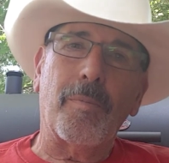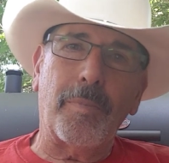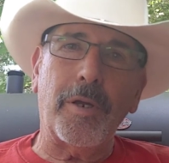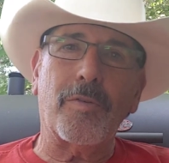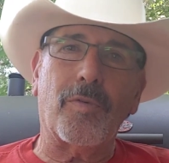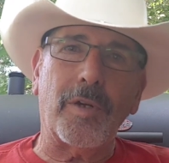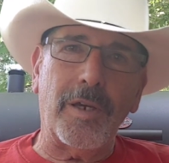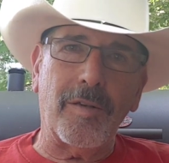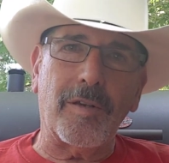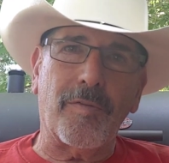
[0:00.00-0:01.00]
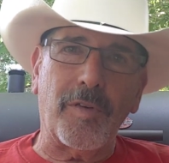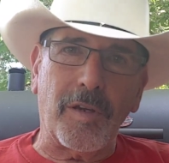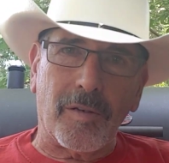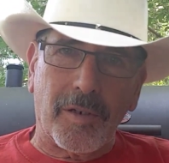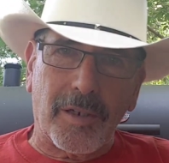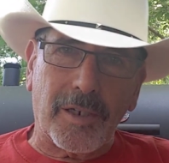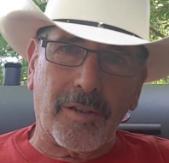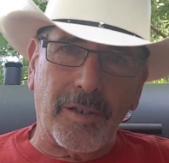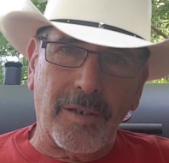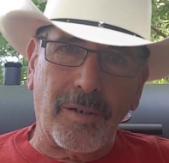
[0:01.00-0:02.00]
peaceful, easy feeling, like
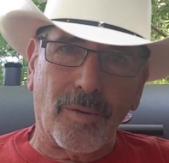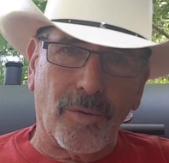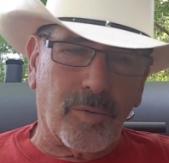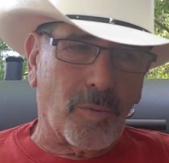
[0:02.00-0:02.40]
the Eagles